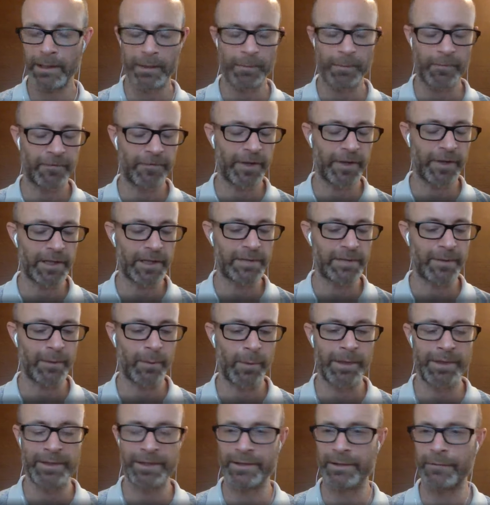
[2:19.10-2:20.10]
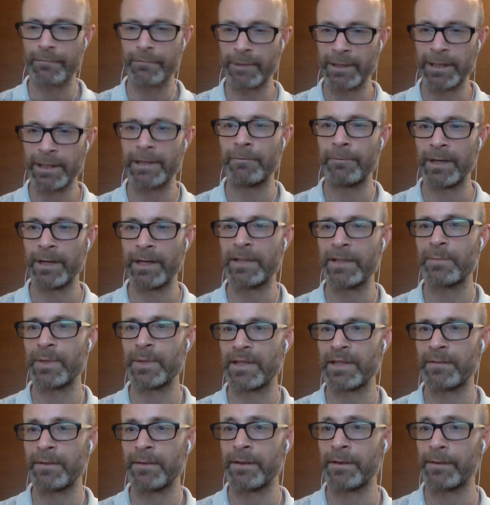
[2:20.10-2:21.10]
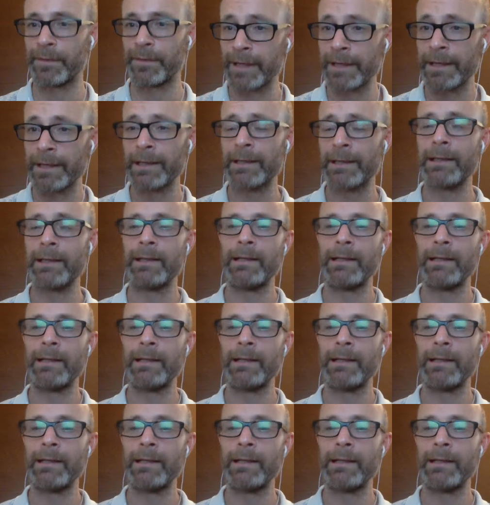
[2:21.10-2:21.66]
Flux v1 does a really, really specific thing.